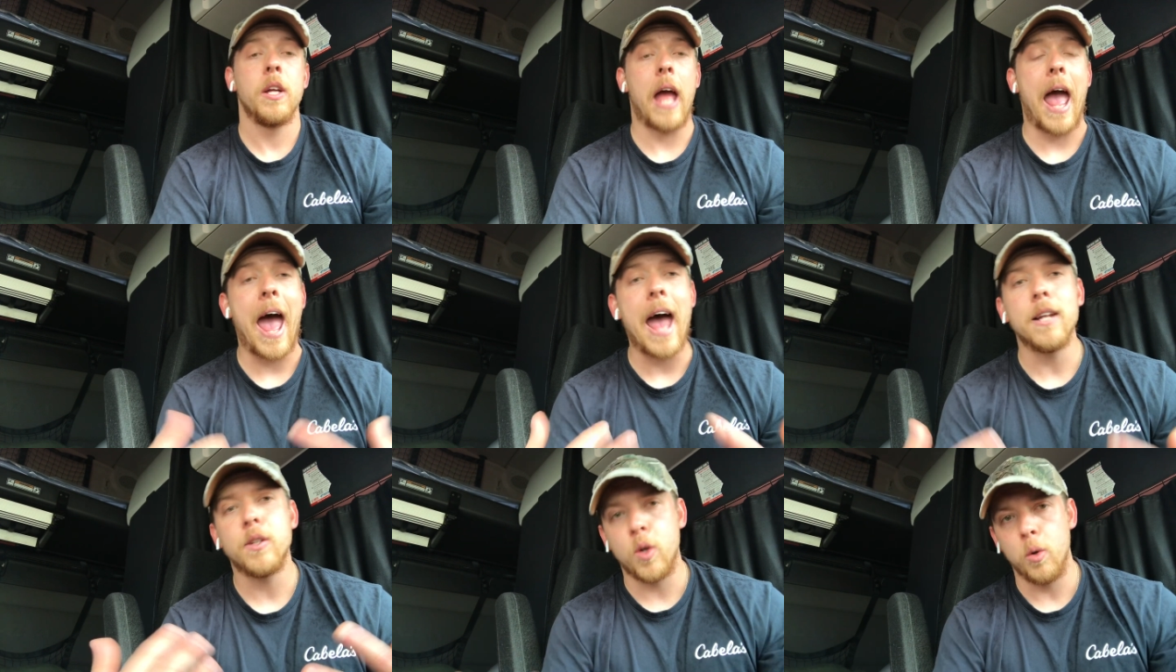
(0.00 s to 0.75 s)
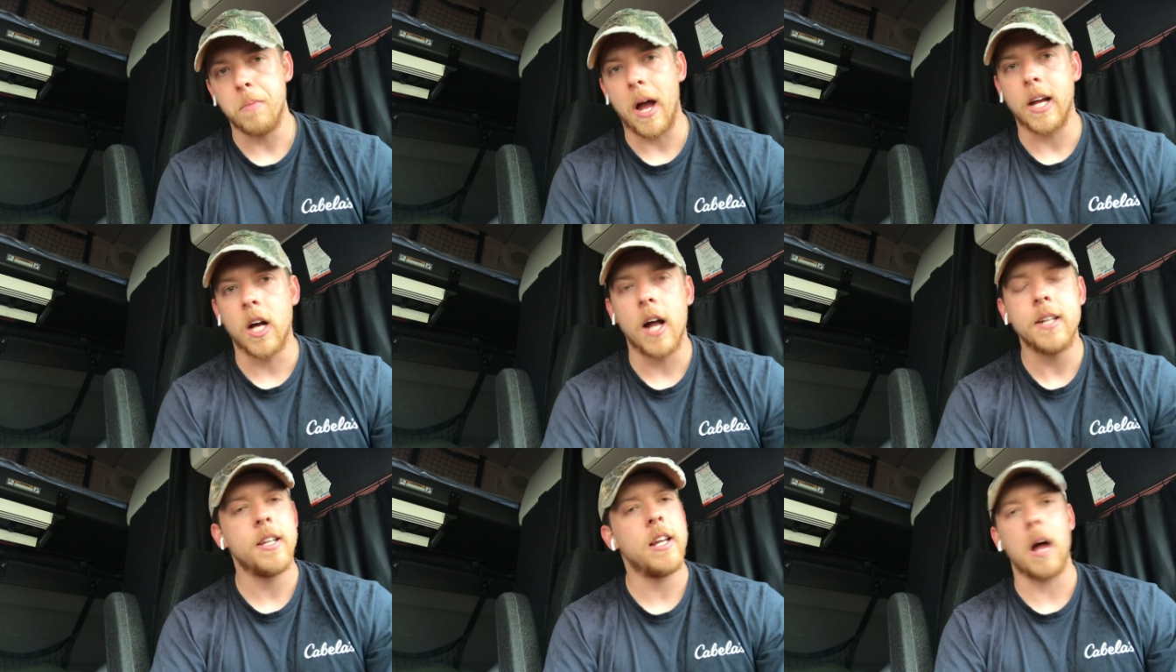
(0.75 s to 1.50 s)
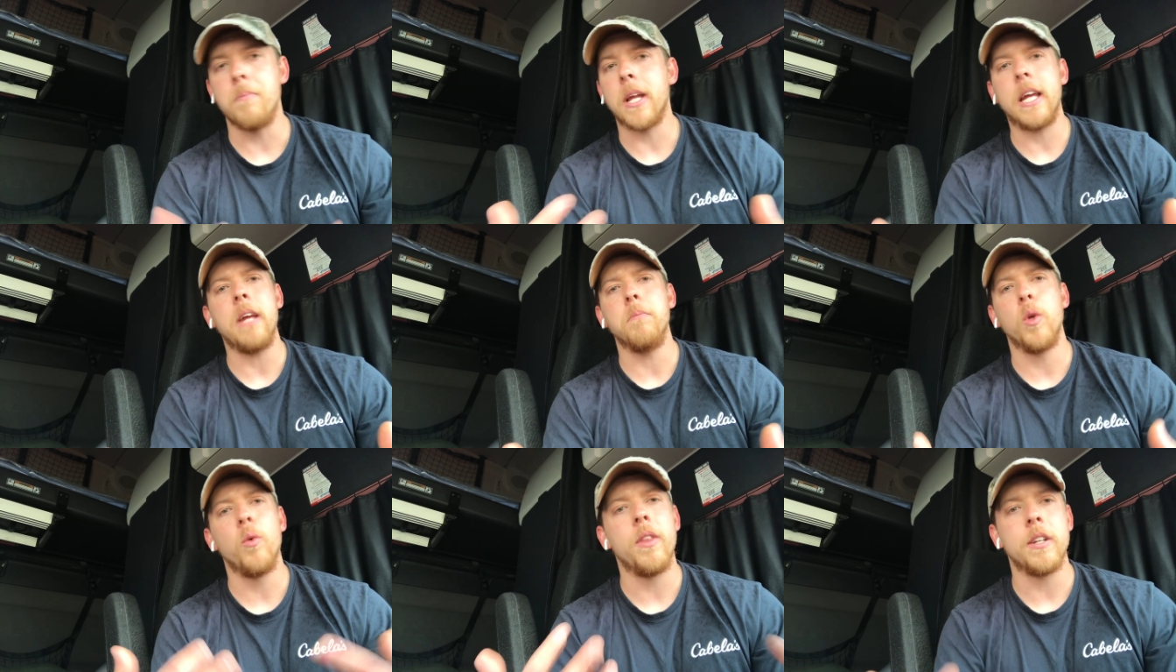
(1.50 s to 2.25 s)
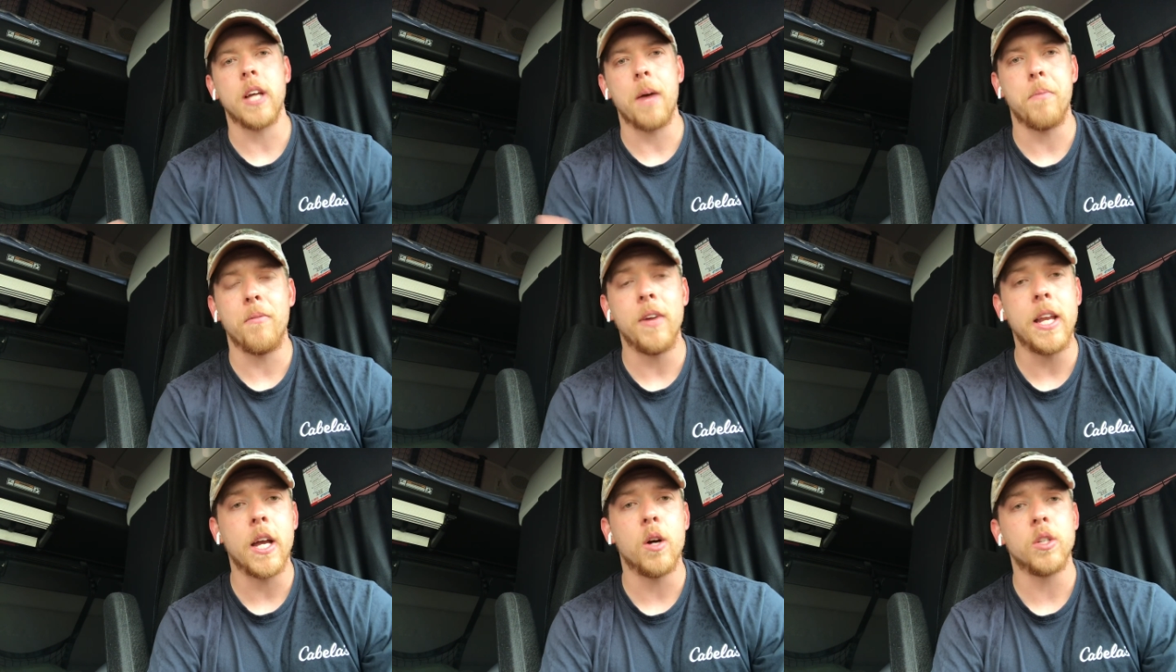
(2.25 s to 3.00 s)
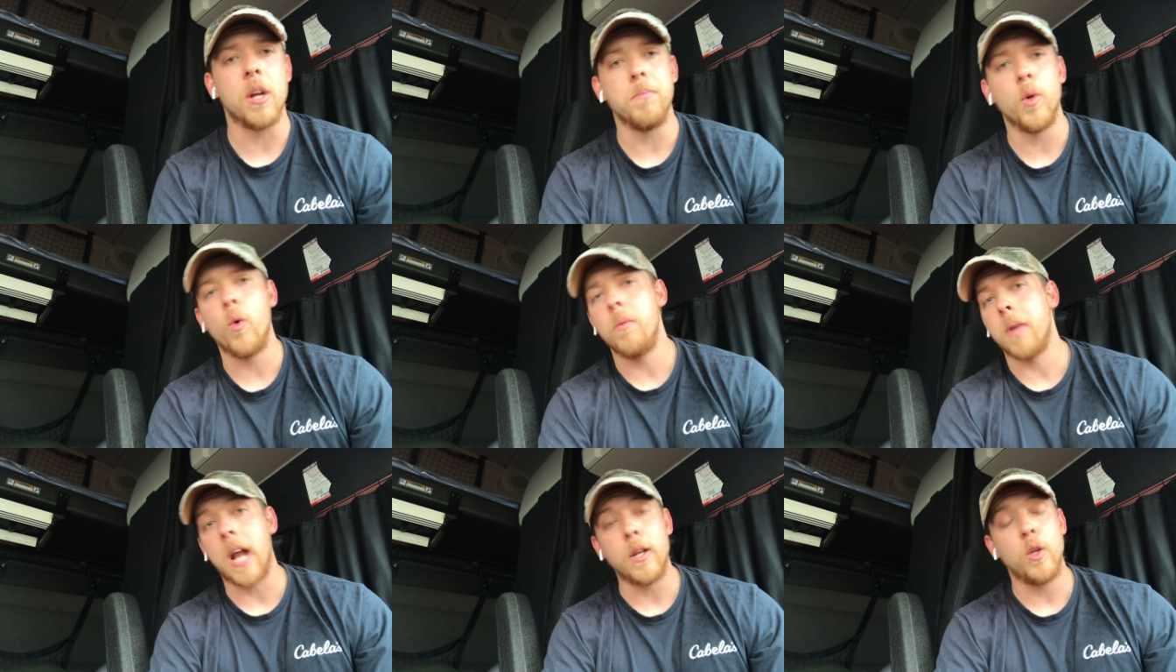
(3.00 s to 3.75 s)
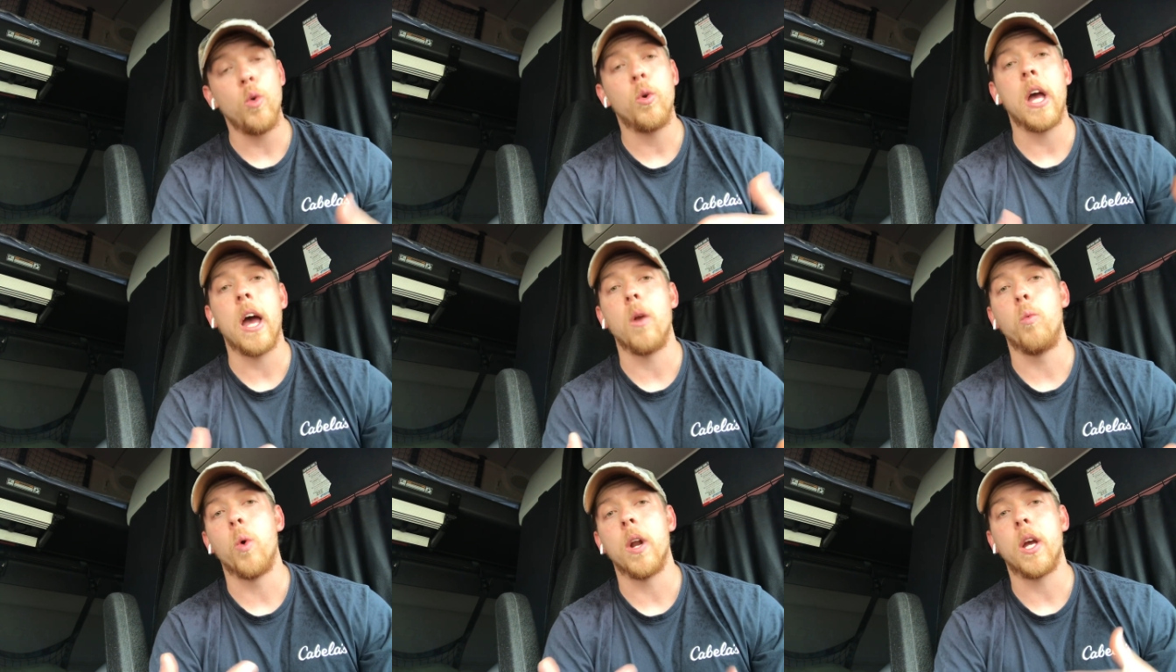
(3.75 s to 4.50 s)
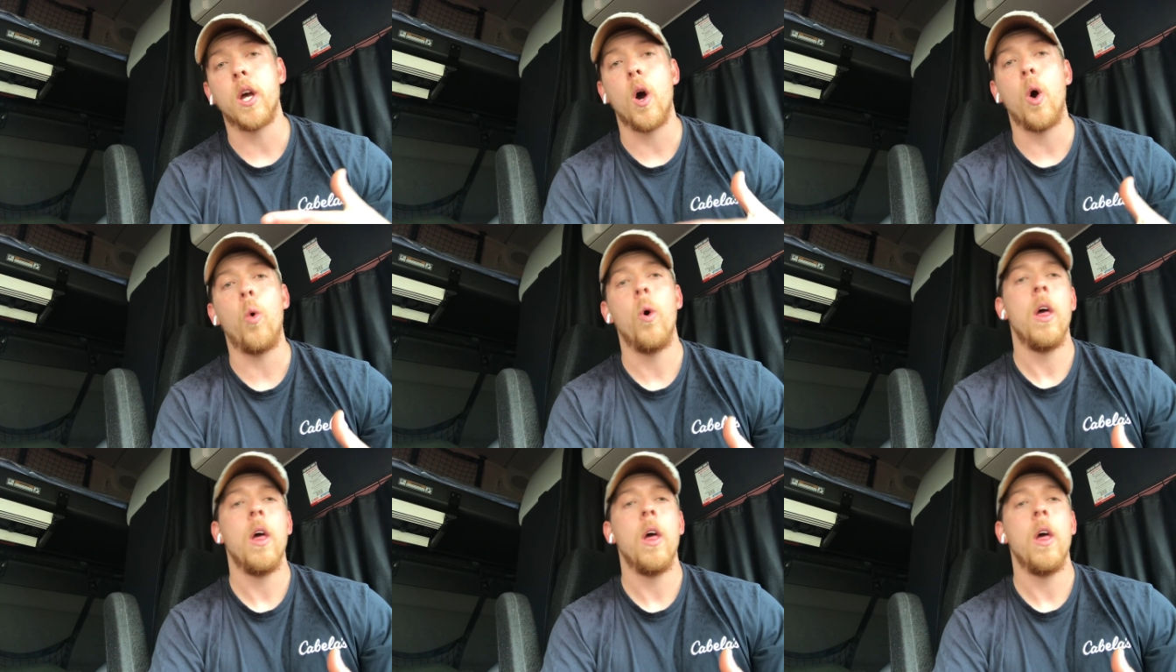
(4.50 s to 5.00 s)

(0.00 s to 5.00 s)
add to my content. I'm going to keep doing the type of videos I'm doing, but I do kind of want to go